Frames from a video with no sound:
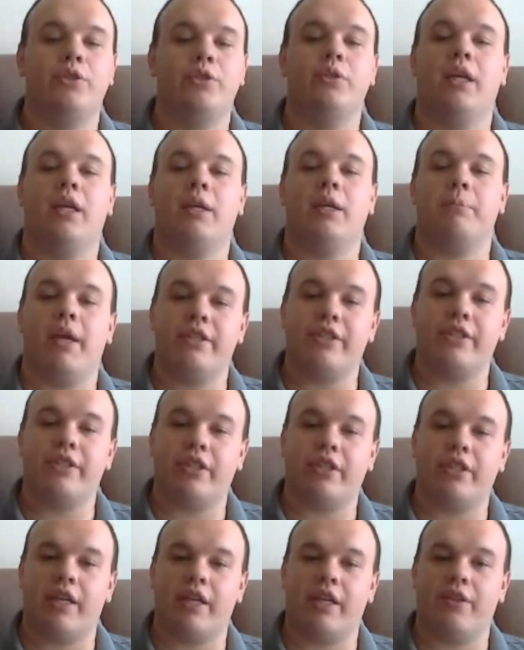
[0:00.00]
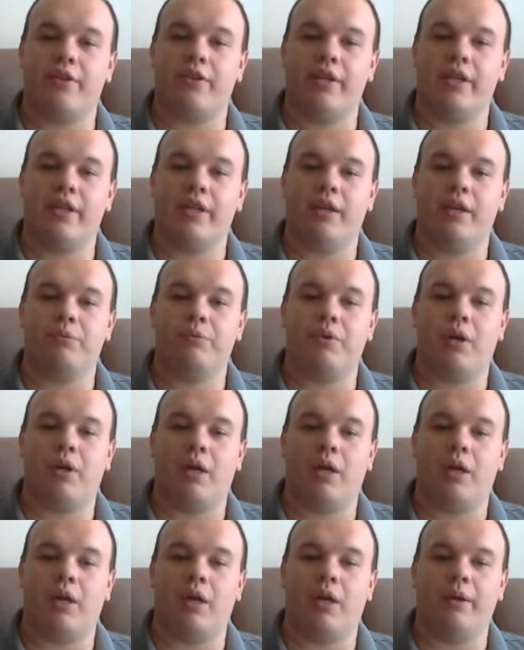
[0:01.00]
do like Magic the Gathering.
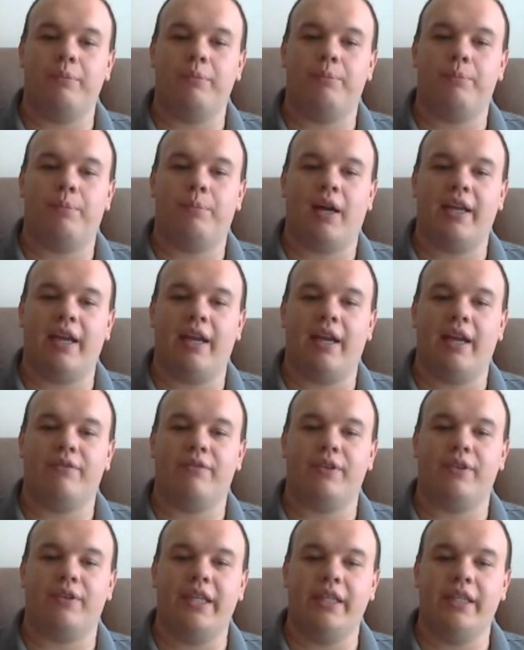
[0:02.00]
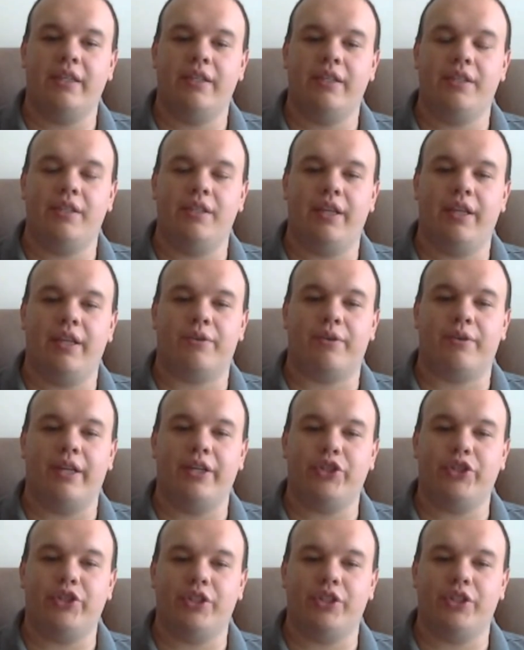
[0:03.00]
I buy every
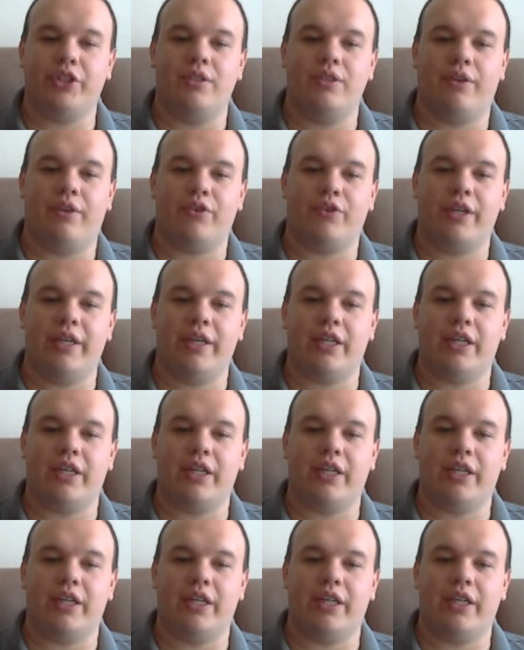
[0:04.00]
iteration every